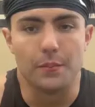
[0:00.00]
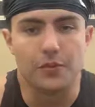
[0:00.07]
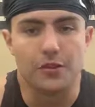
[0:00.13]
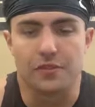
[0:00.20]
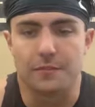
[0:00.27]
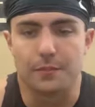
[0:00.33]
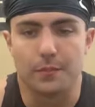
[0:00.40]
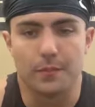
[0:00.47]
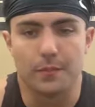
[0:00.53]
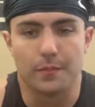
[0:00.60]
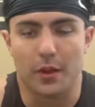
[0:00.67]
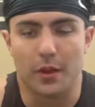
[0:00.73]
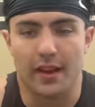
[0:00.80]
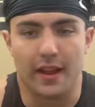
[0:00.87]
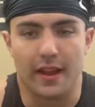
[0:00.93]
Just
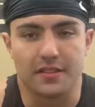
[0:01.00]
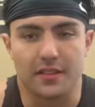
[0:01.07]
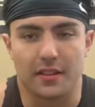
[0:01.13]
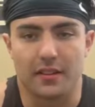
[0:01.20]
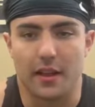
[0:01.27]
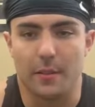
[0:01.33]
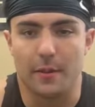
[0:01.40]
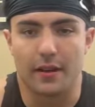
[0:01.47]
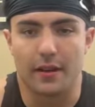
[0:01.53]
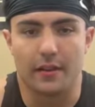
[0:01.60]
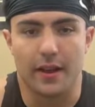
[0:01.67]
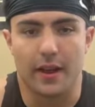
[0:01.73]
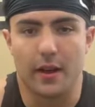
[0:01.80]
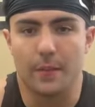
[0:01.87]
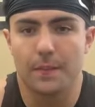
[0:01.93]
playing outside linebacker
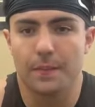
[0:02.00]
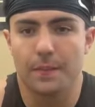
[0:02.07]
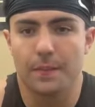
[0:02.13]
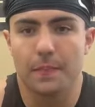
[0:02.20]
now.